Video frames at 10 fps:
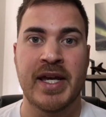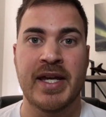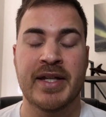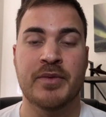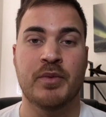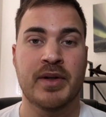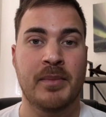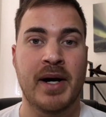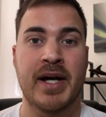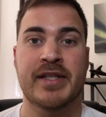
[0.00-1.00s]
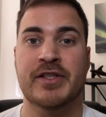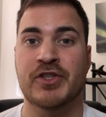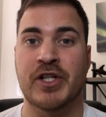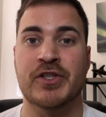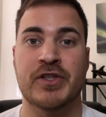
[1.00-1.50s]
And one of my
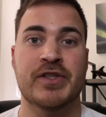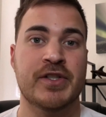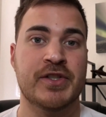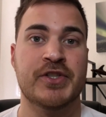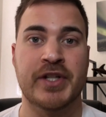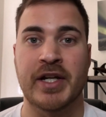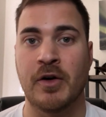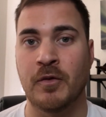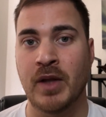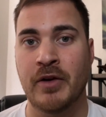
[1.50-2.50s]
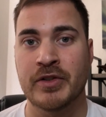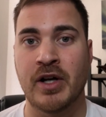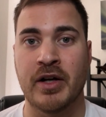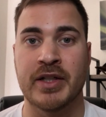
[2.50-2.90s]
suggestions is to check out Flyer Talk.